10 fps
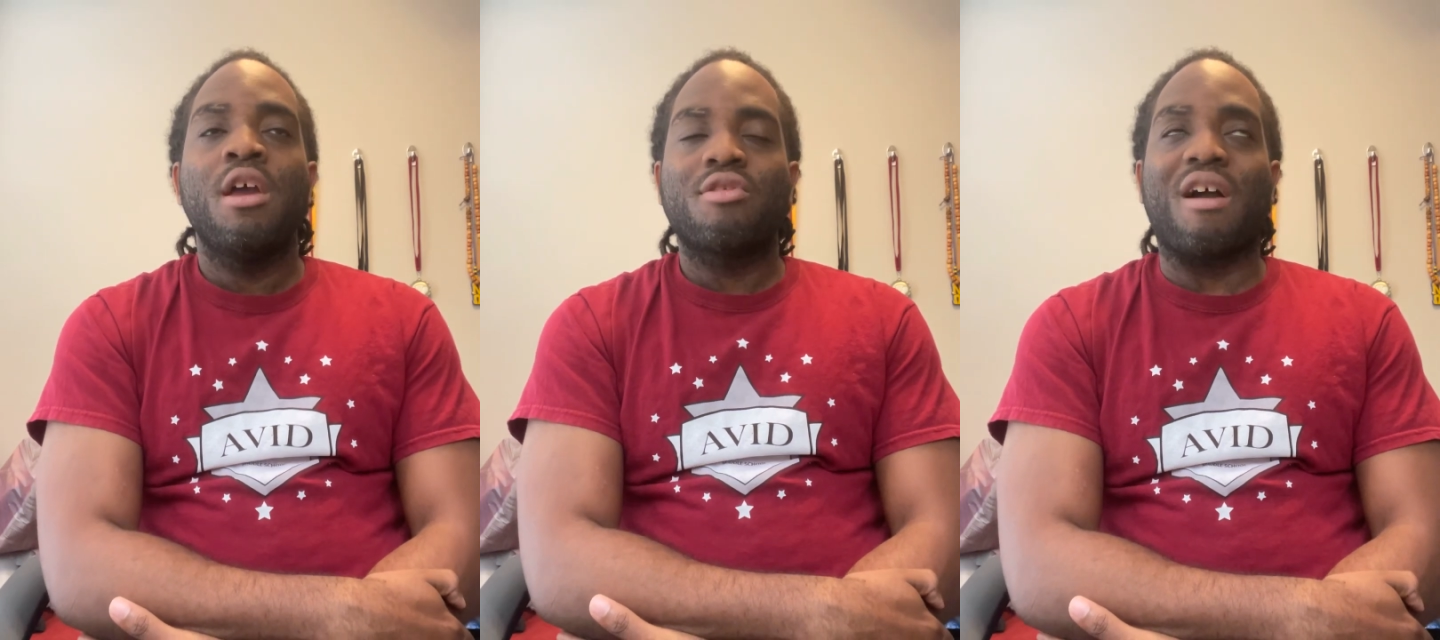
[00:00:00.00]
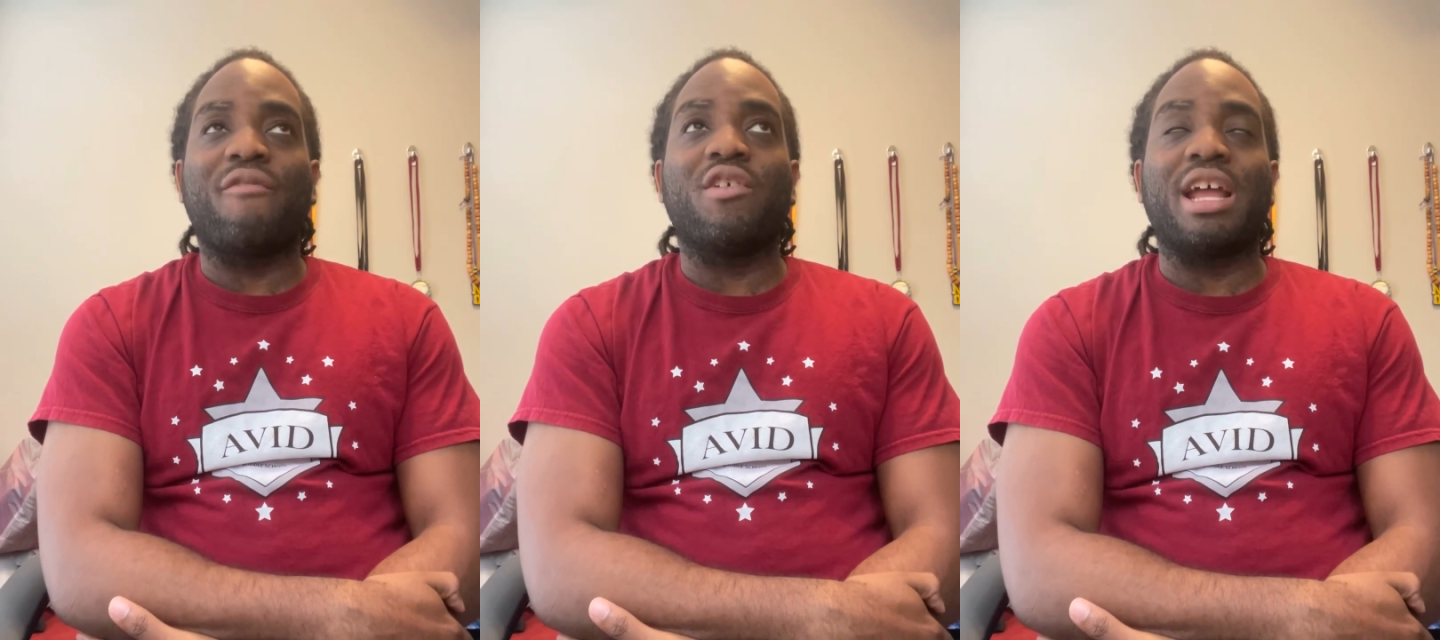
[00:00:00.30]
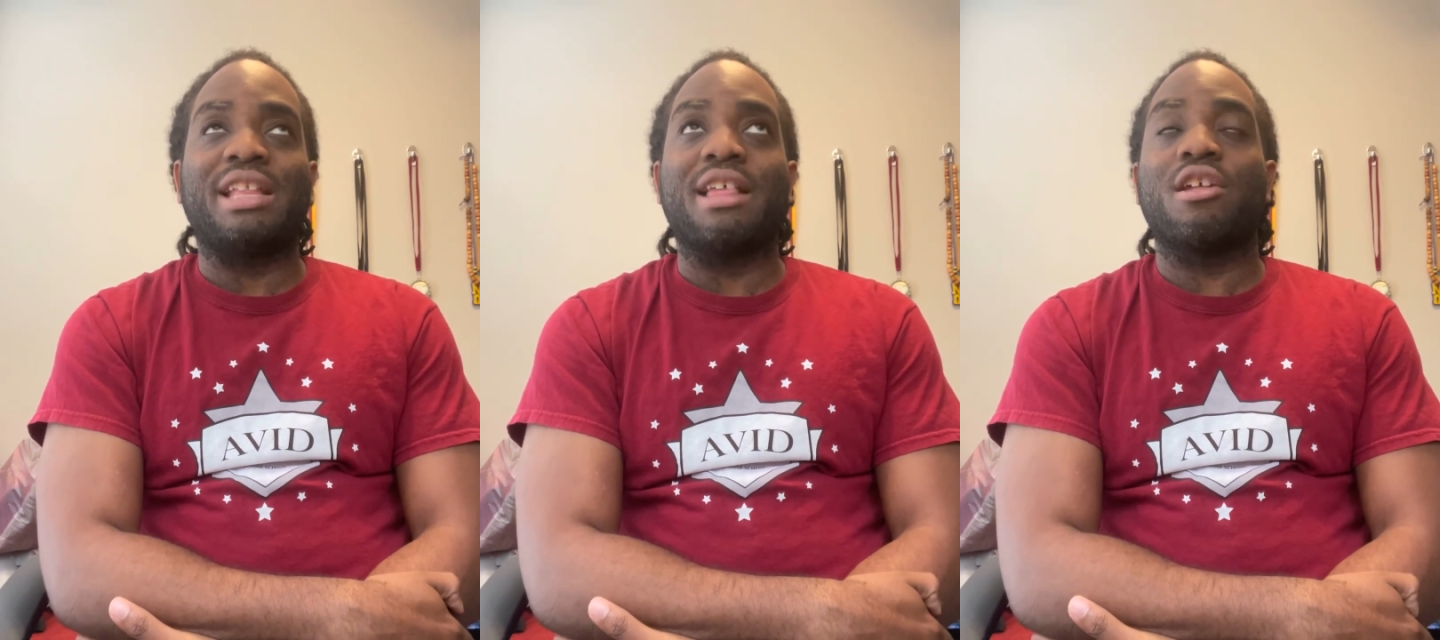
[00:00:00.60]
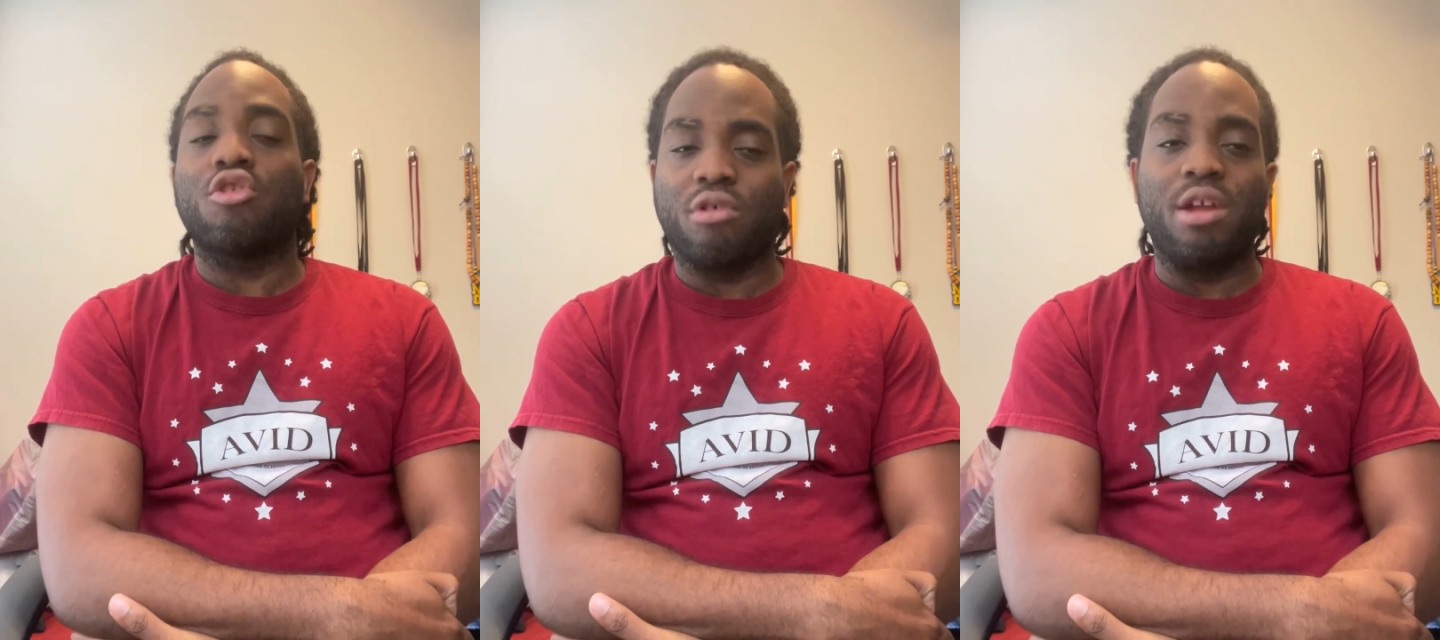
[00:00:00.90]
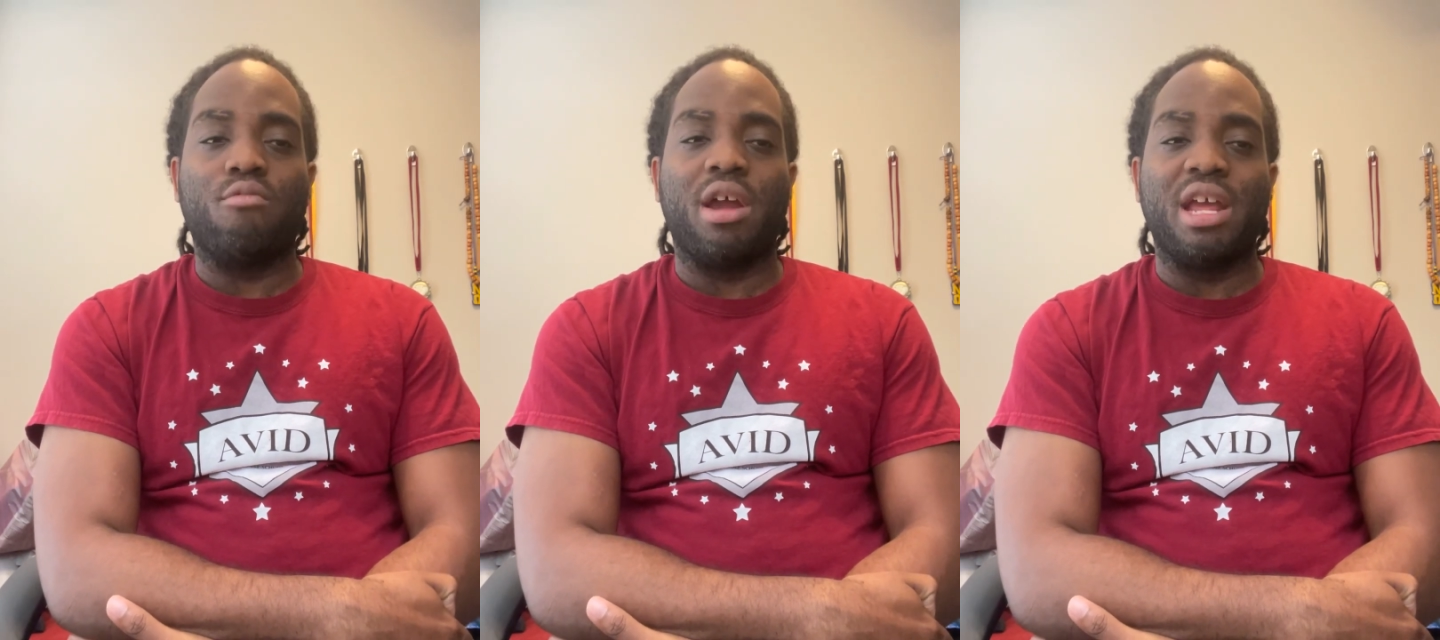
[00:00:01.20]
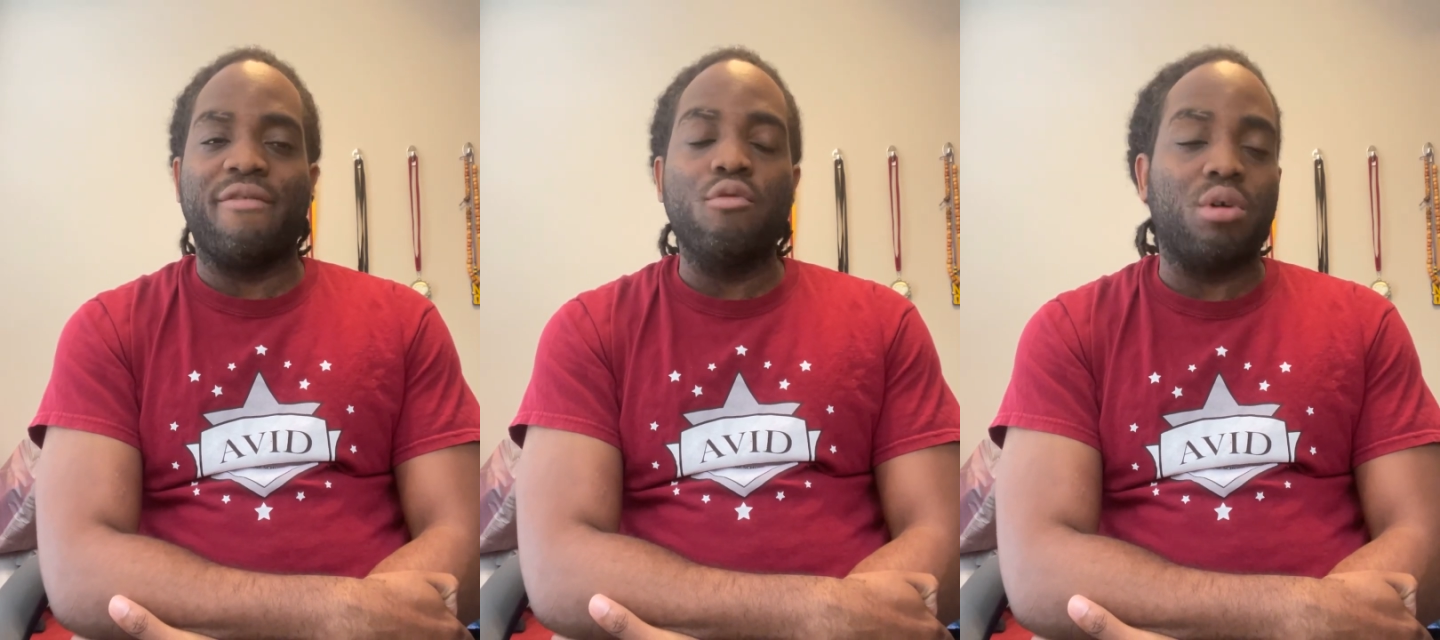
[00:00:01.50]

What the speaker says: So I feel like that's a great way if you